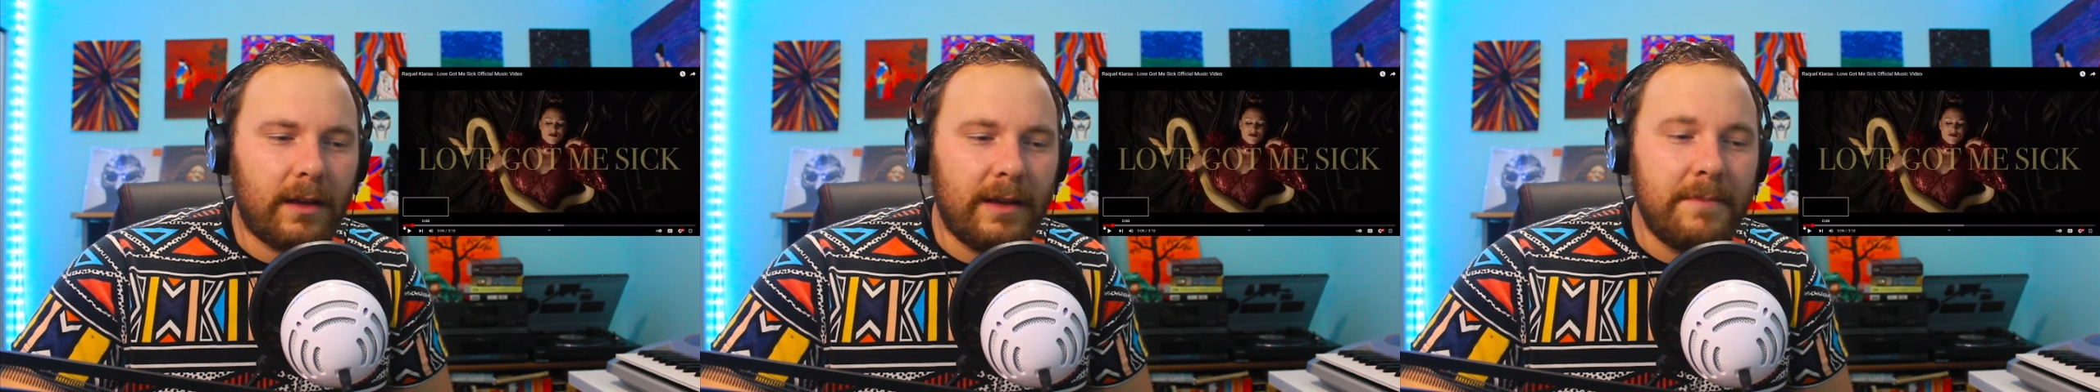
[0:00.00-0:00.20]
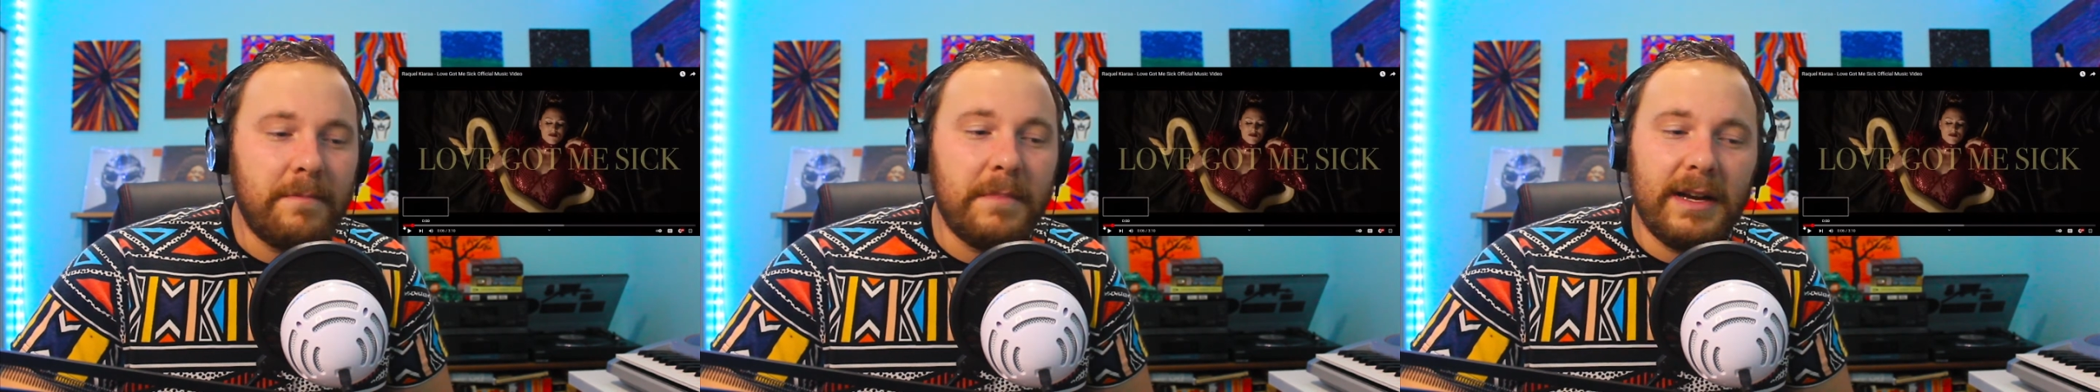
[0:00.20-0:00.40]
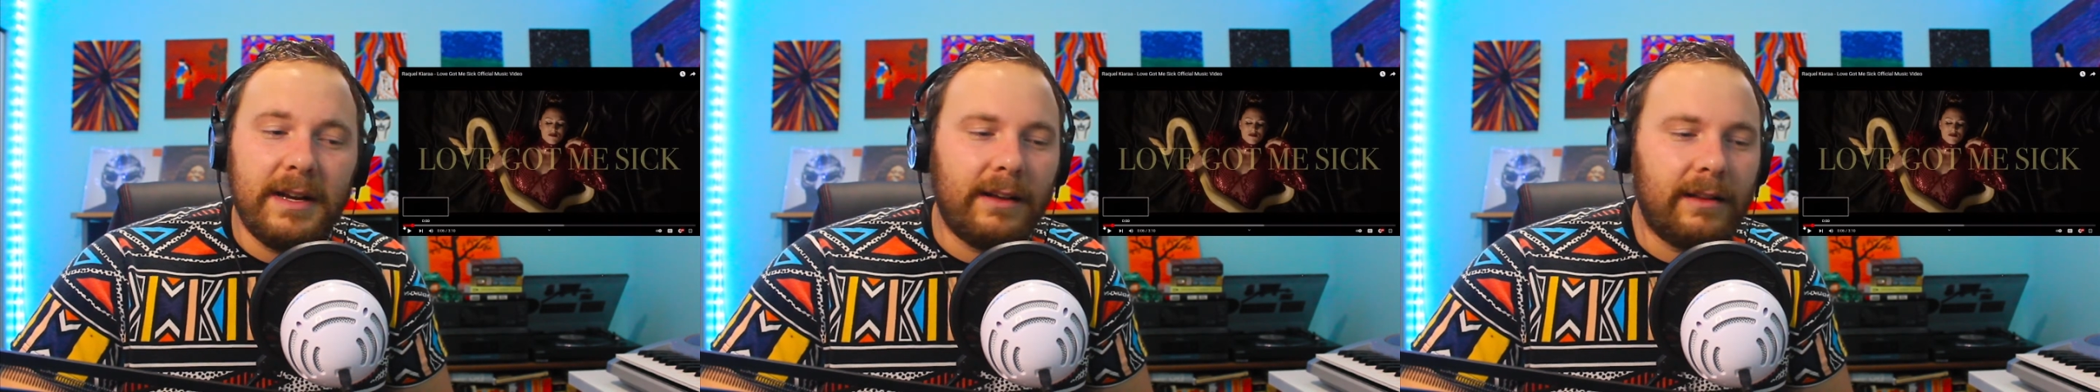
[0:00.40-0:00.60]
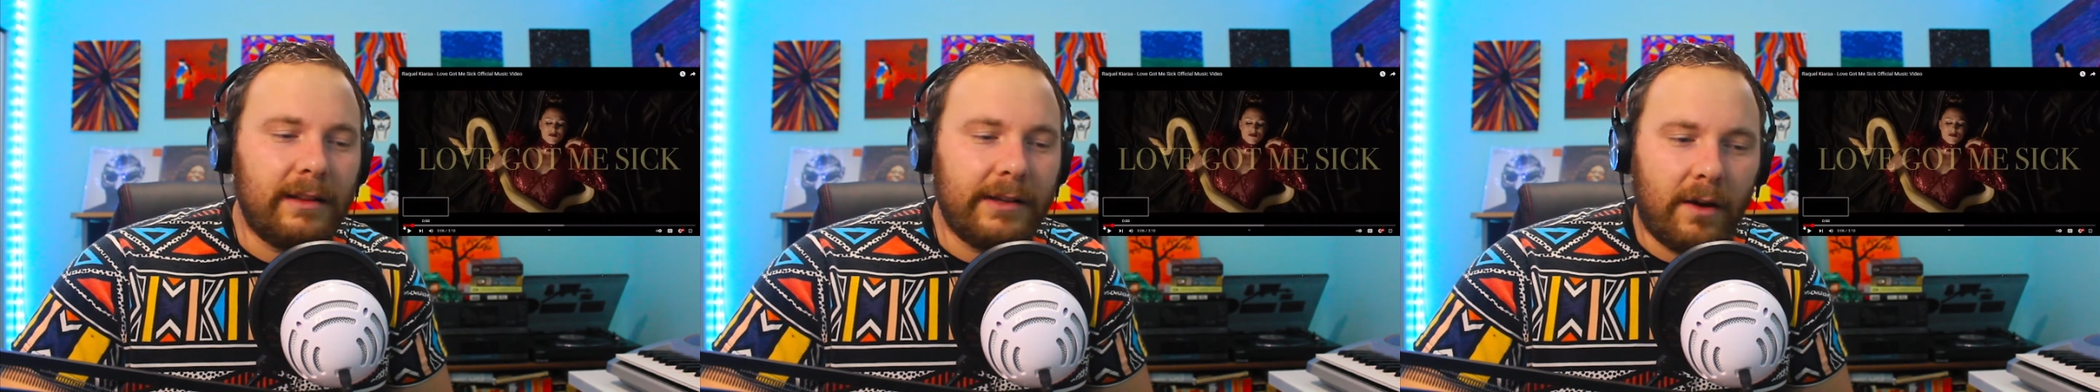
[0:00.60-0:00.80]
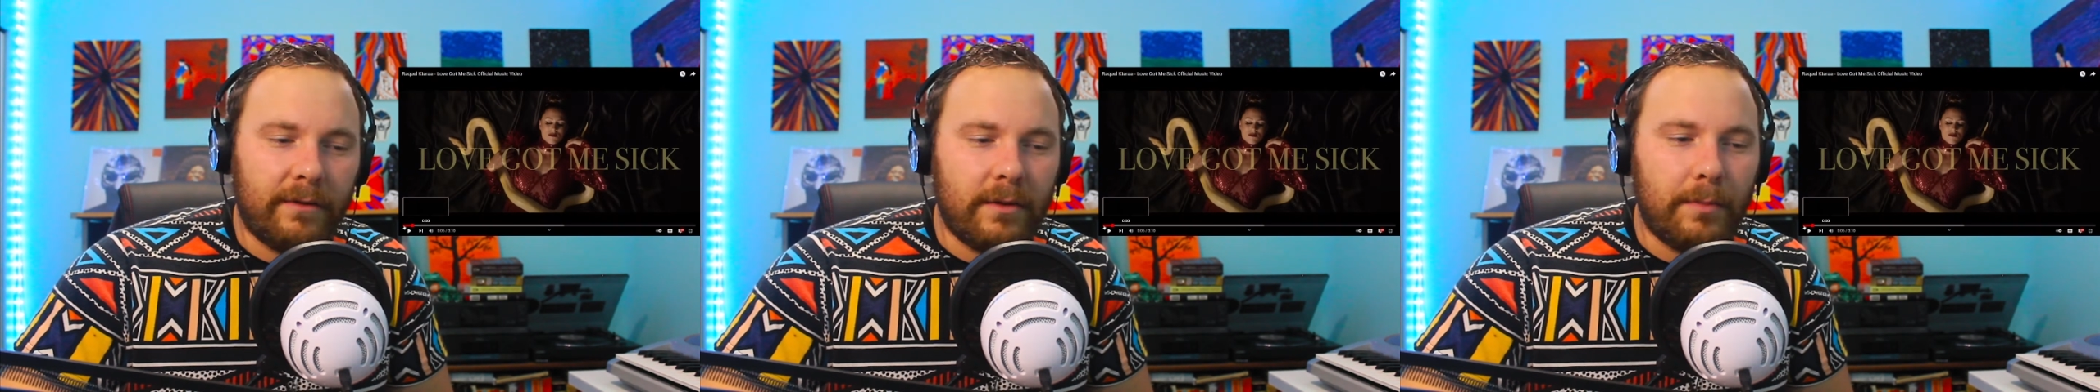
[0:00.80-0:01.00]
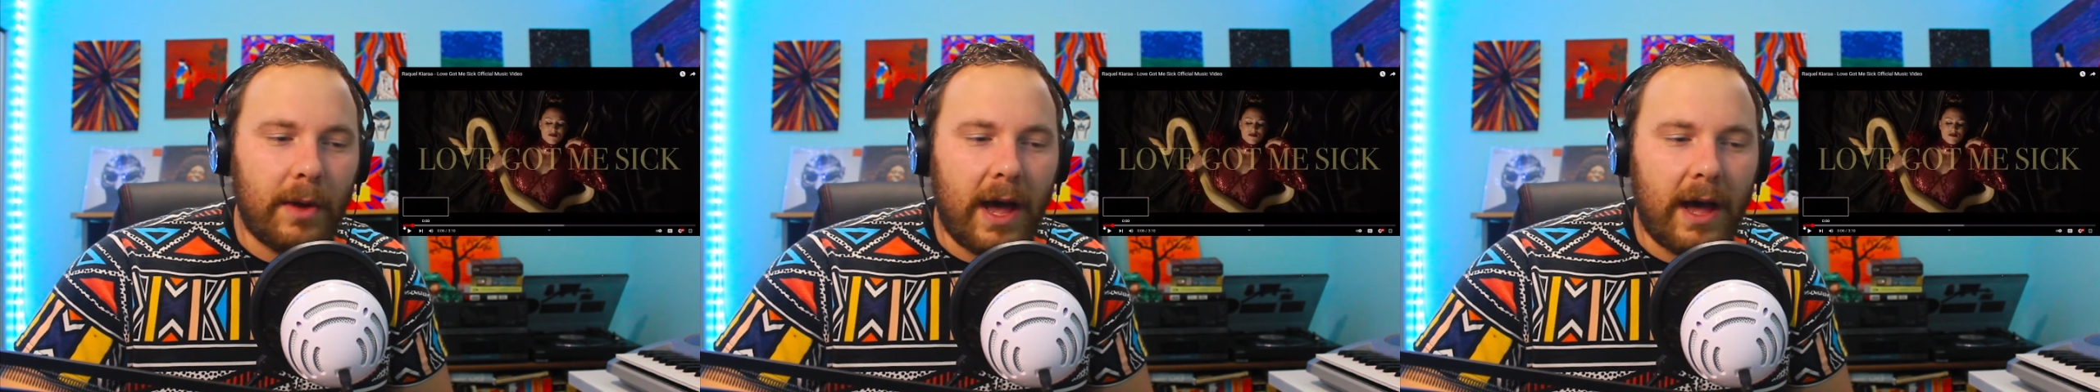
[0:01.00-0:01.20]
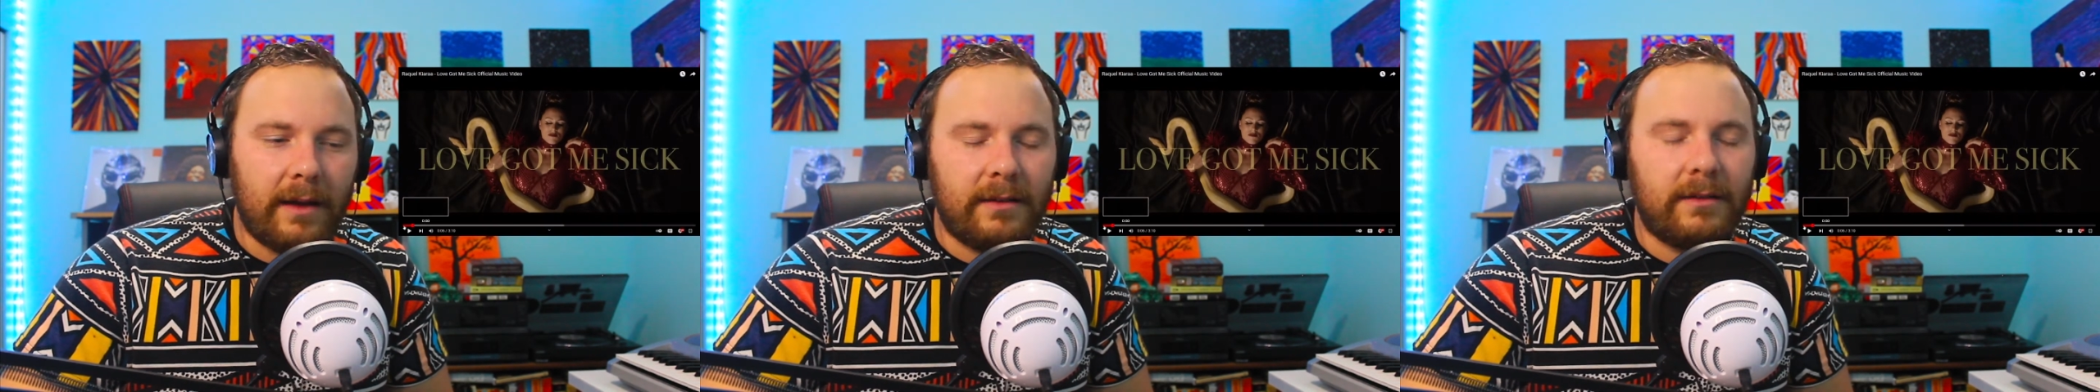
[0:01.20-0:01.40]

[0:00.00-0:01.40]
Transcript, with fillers: immediately off the bat,